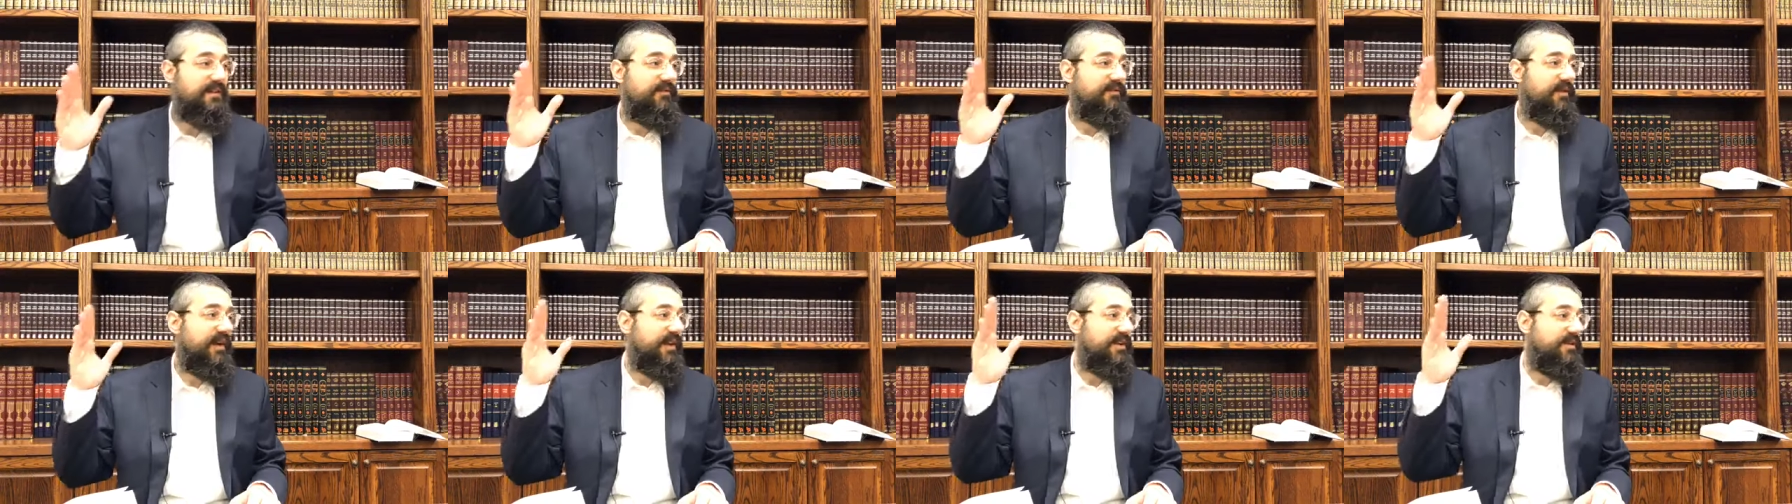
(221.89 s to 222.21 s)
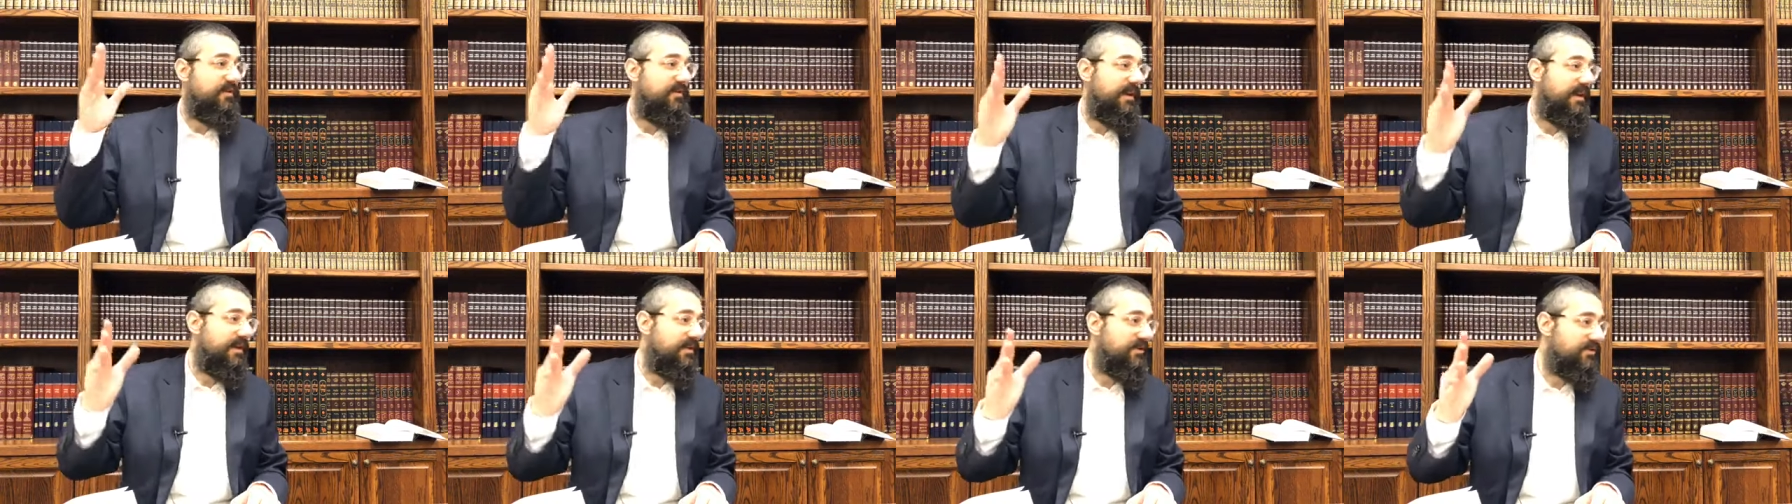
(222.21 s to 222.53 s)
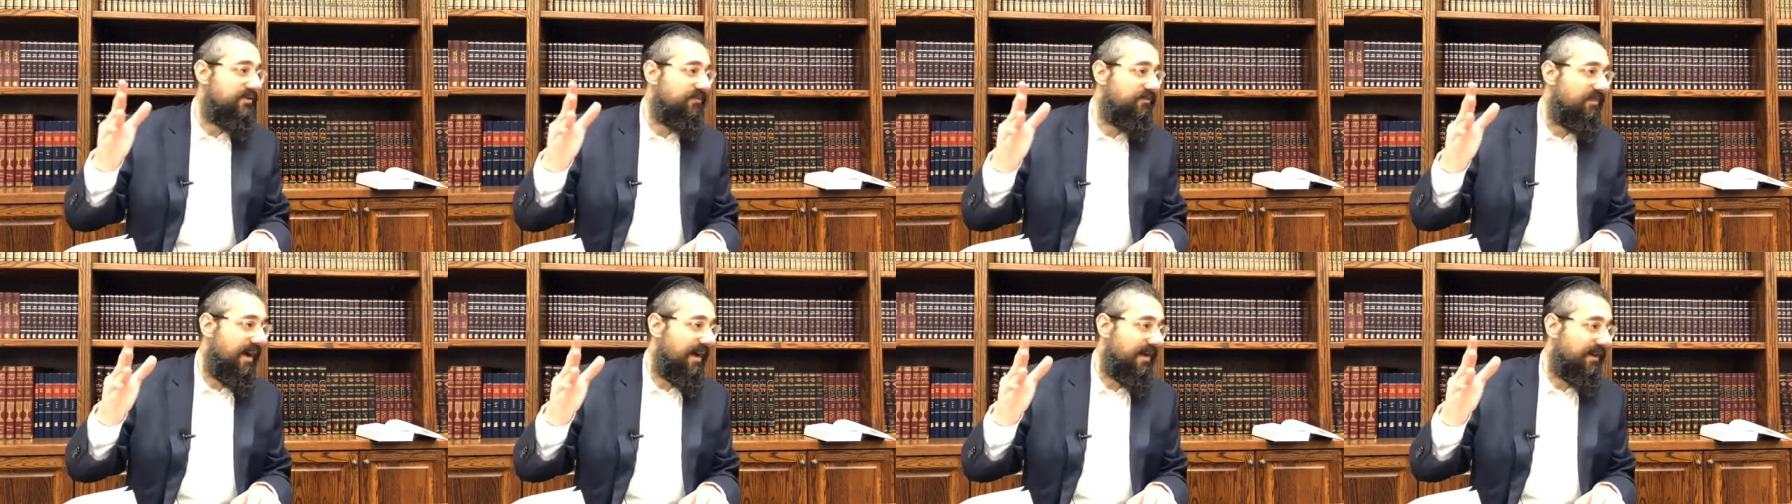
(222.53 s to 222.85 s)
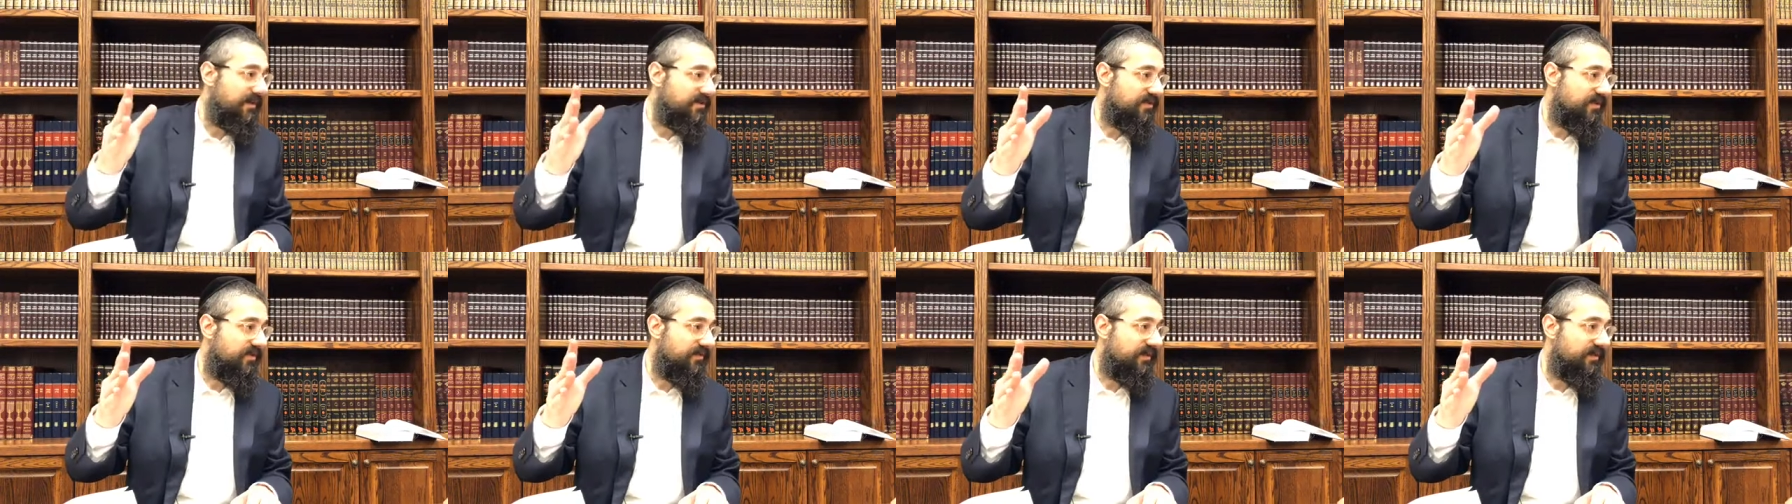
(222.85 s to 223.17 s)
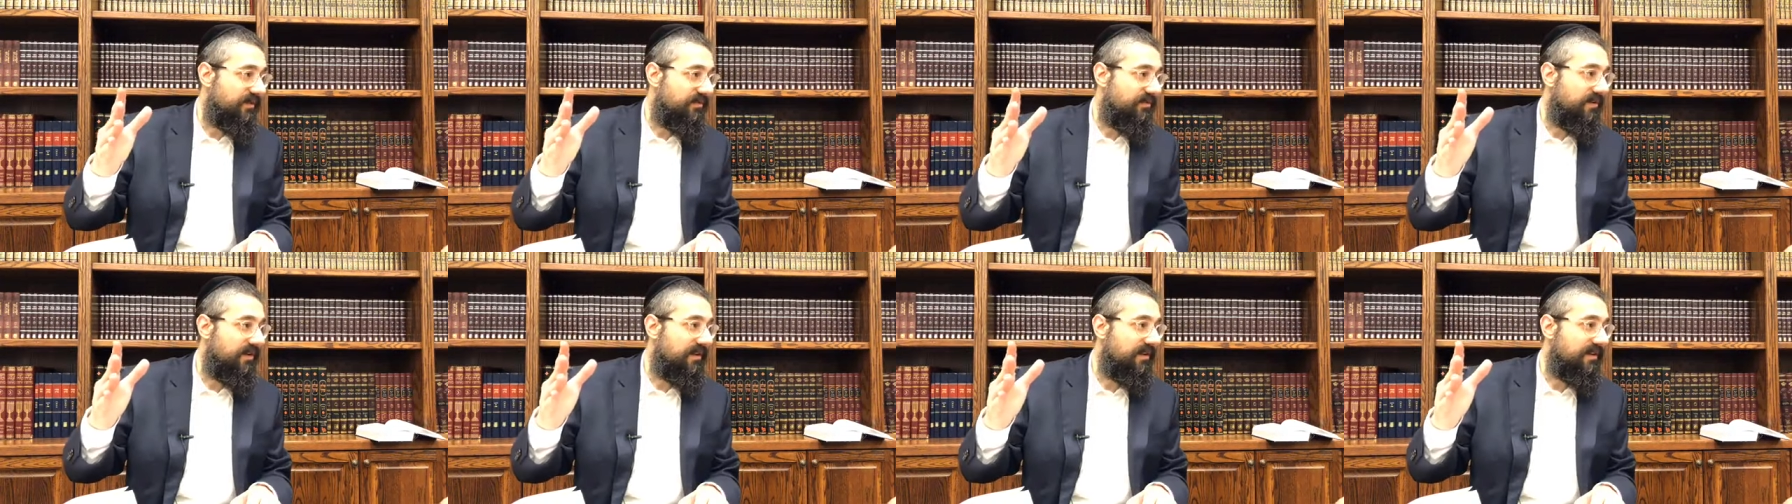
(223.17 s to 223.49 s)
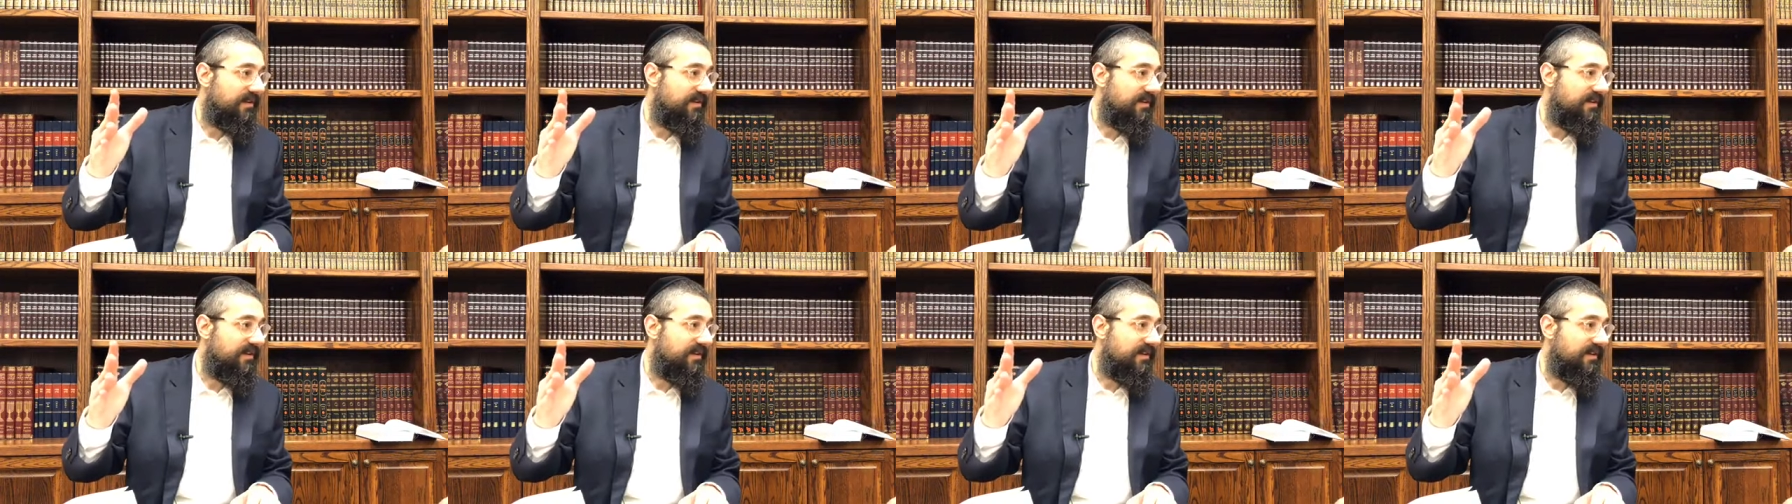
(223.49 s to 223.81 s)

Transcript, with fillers: they find a way to shoot rockets over the wall.